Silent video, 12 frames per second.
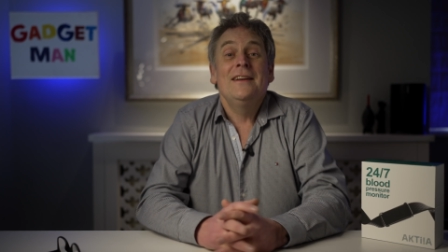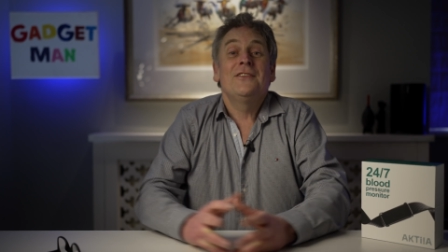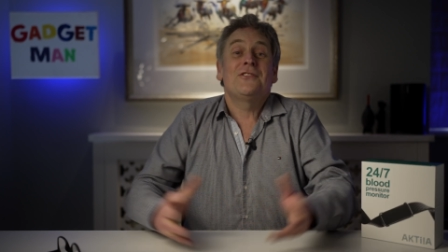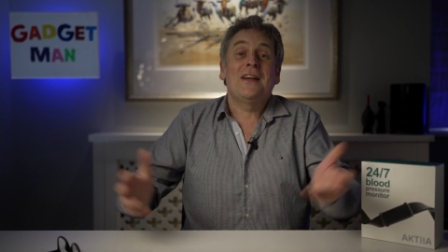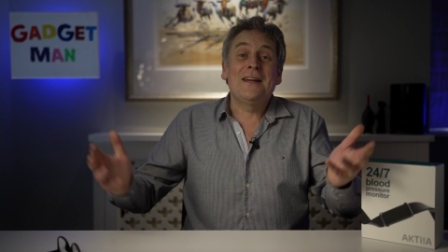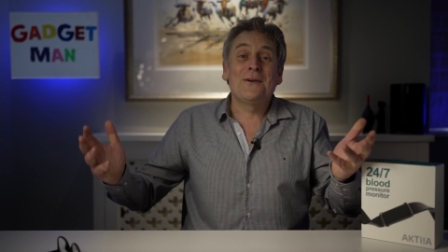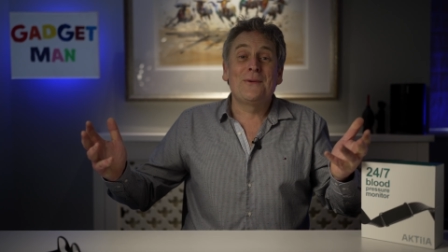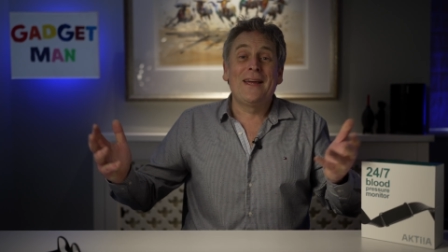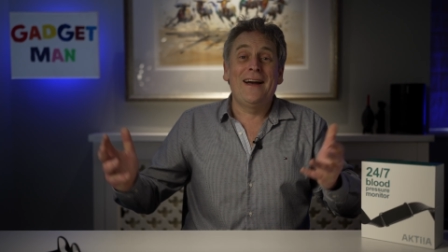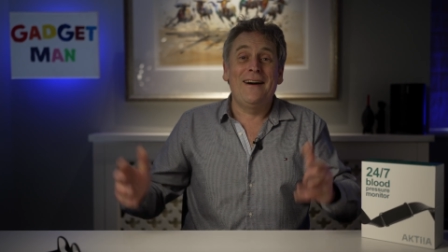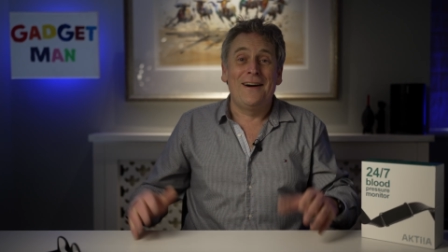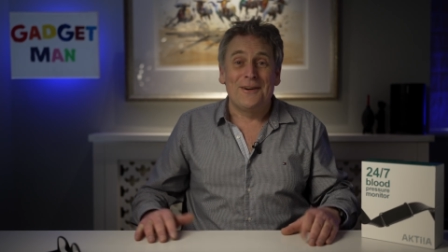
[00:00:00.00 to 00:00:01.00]
So here we
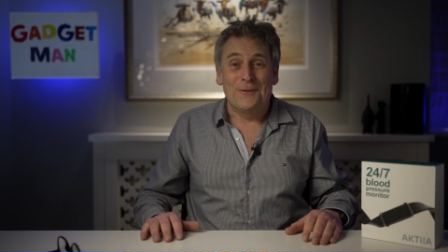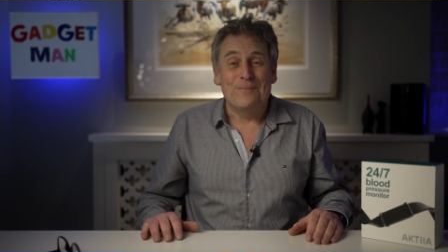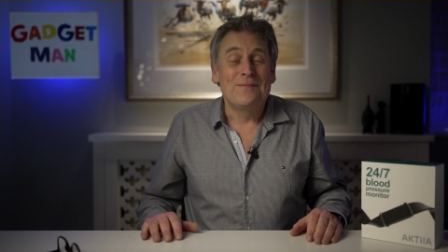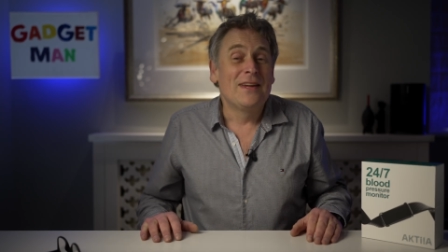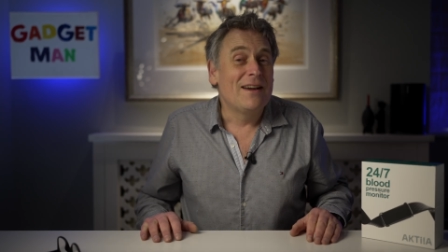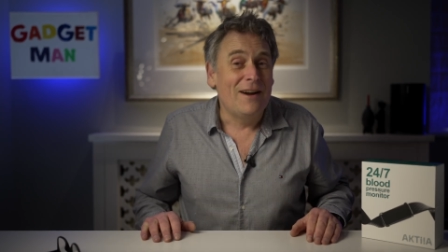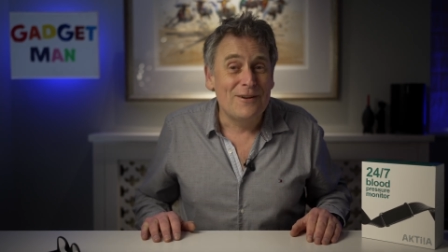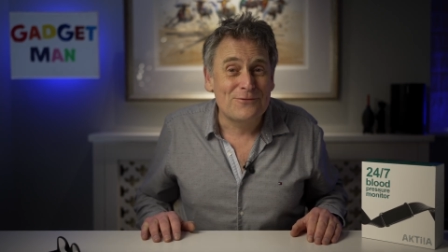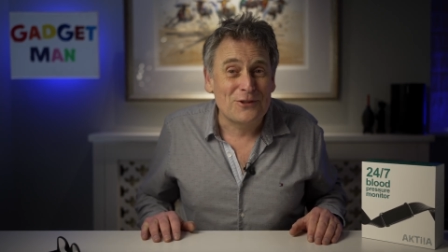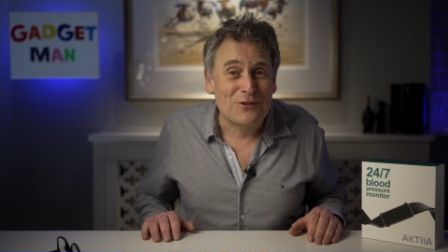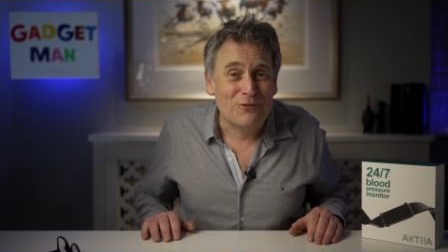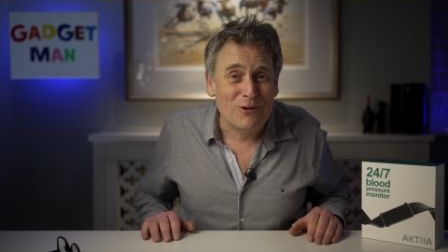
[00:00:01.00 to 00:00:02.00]
are.
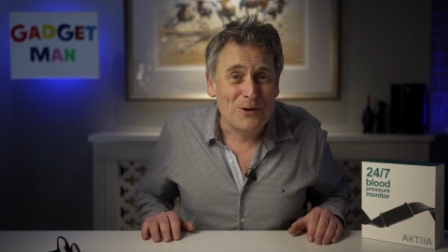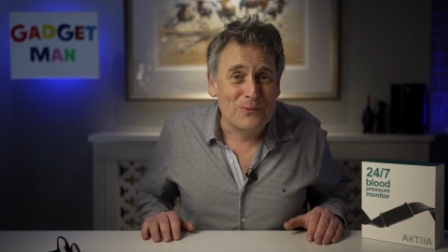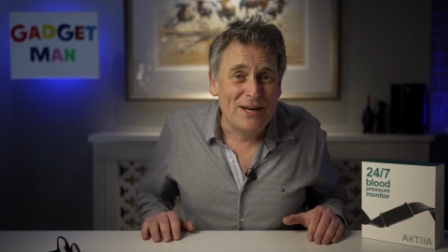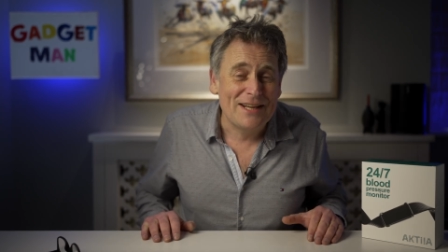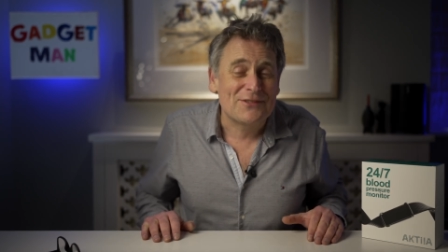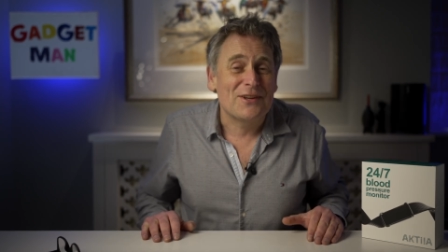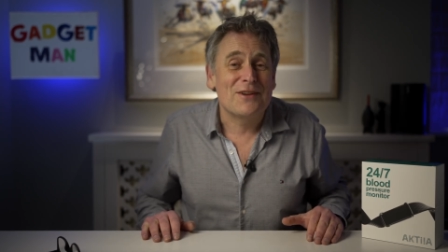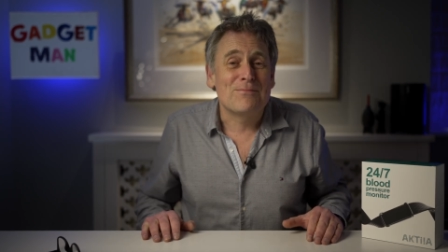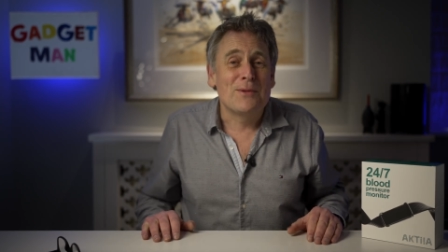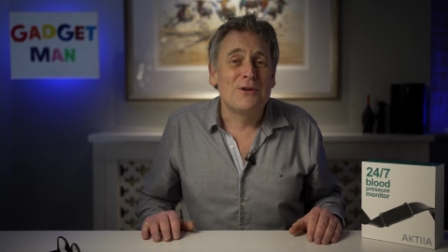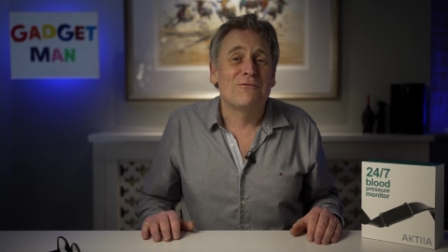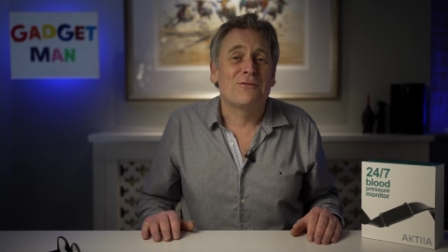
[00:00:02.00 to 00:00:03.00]
After three weeks, I've
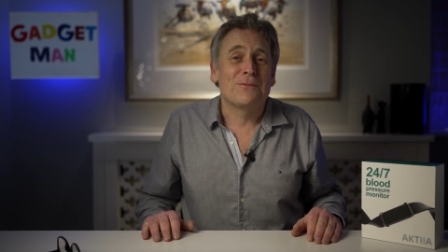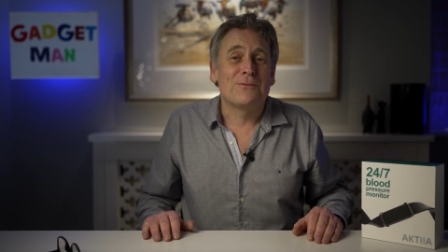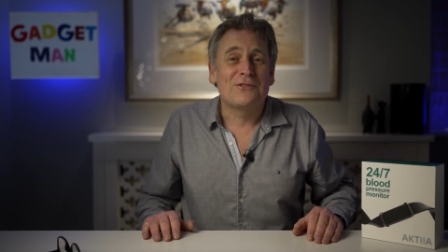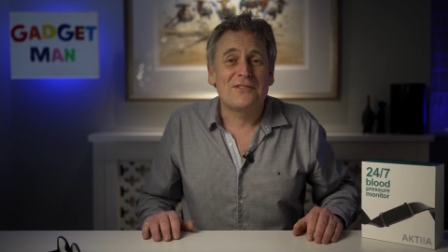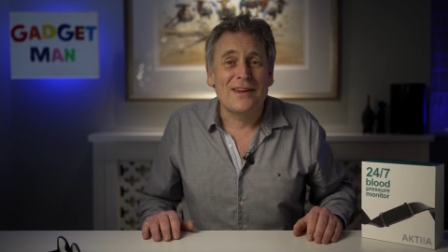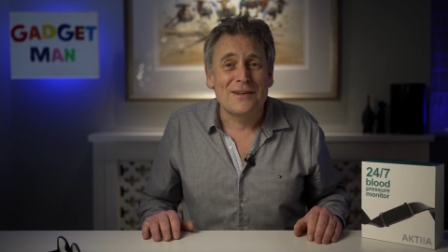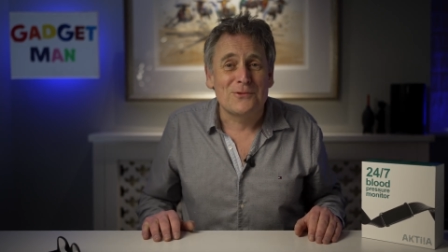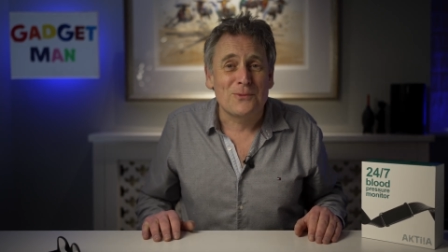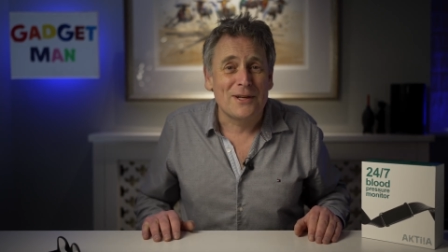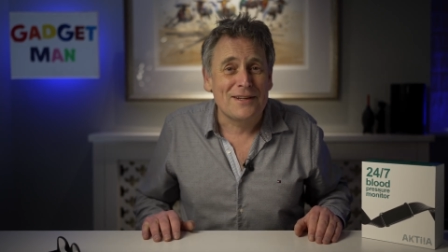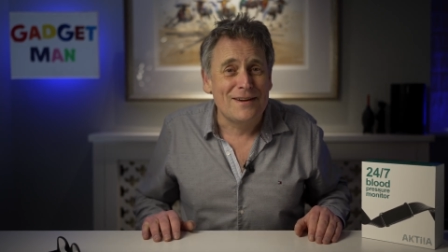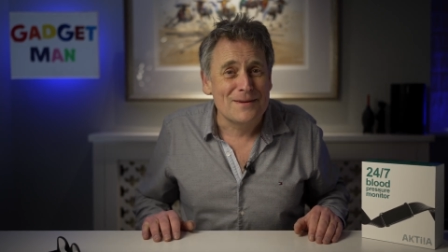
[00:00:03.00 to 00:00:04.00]
moved from stage
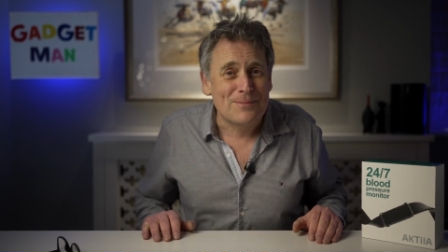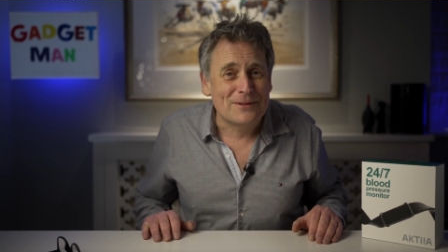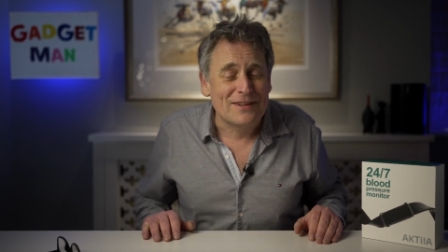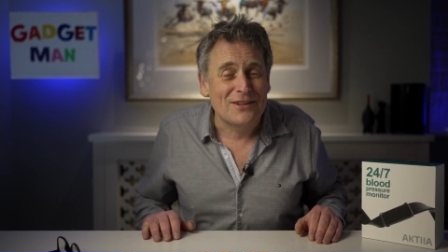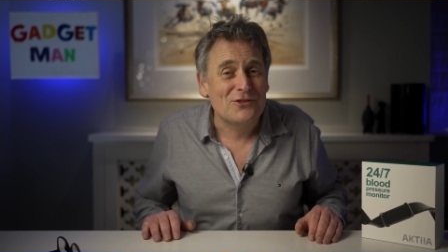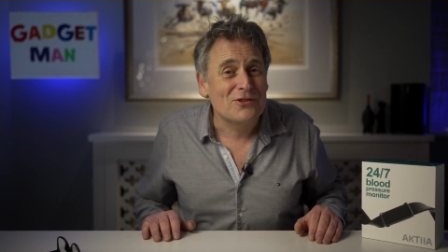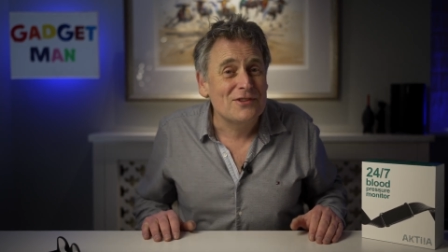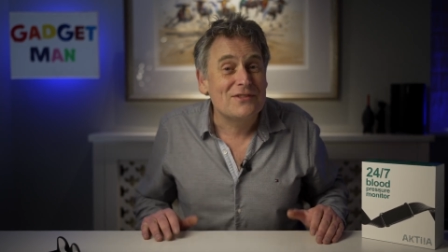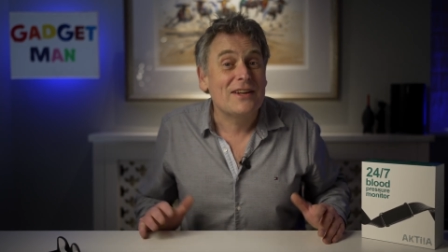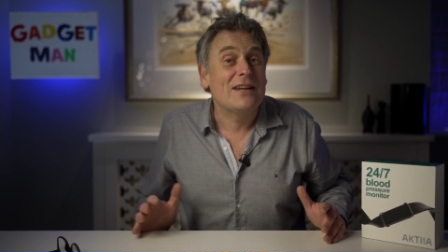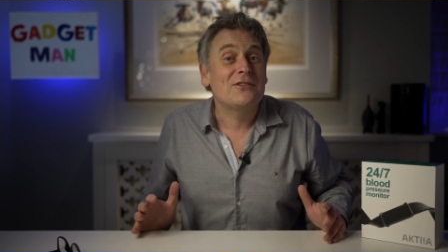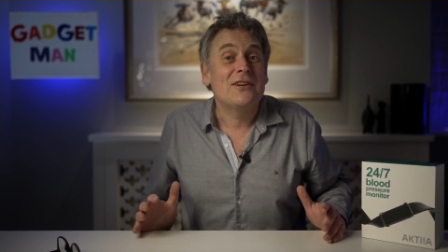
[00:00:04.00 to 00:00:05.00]
one hypertension
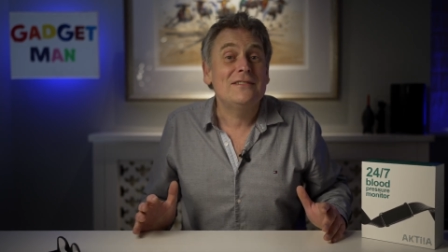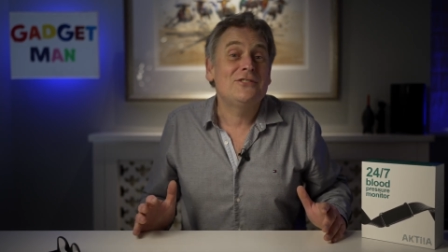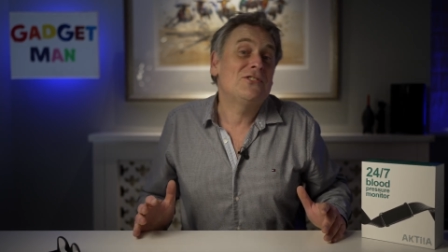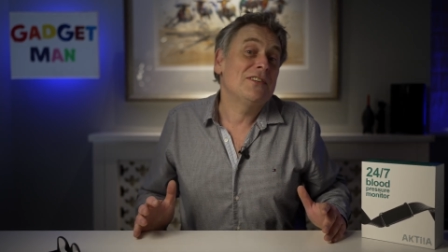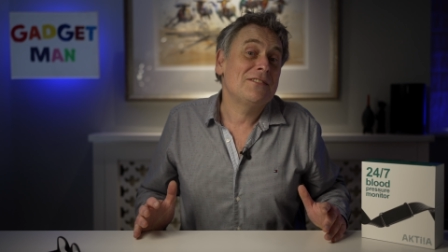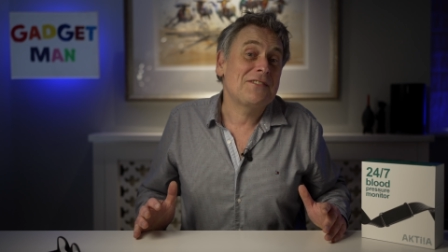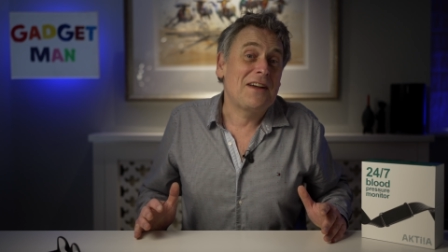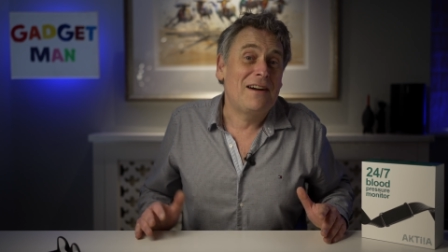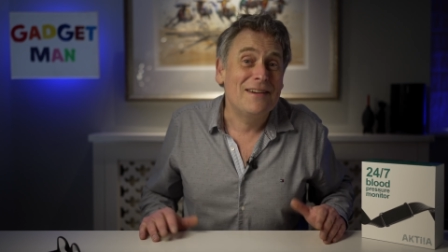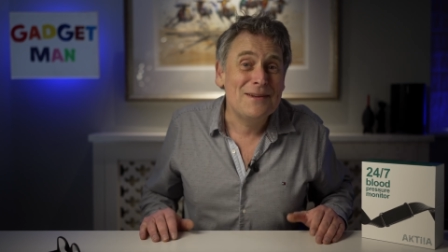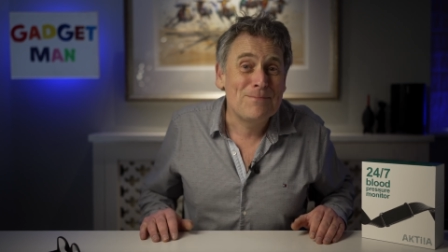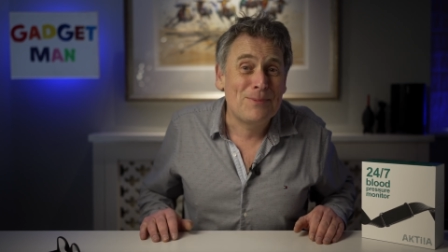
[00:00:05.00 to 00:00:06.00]
down to just
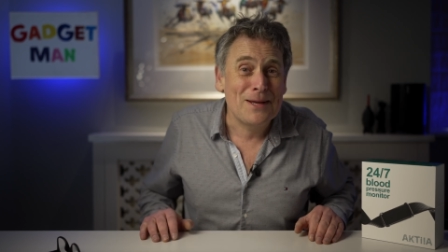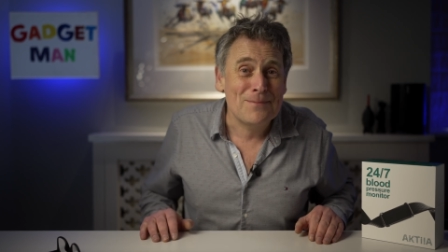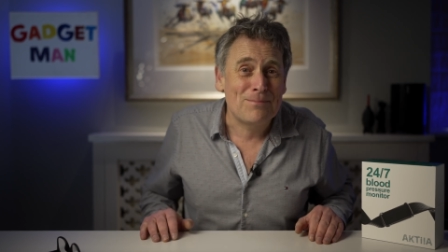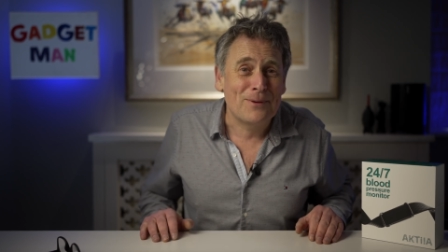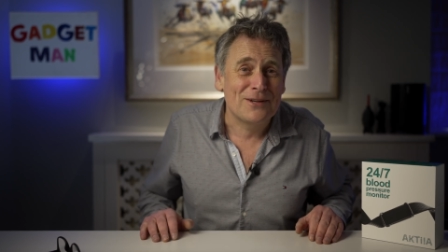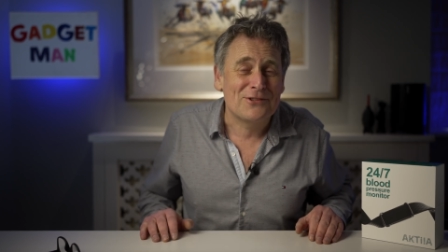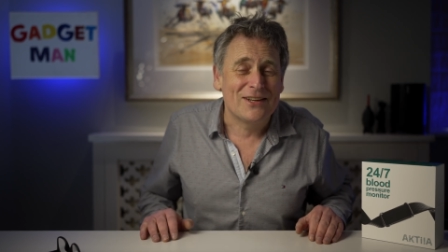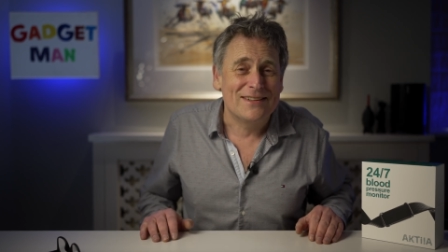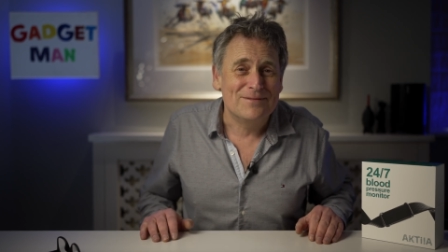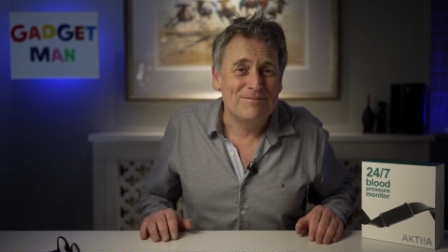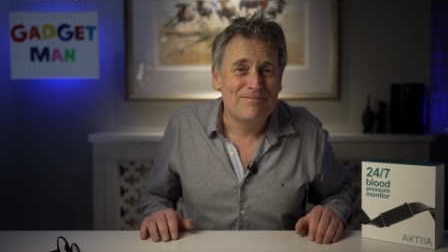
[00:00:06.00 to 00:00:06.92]
high blood pressure.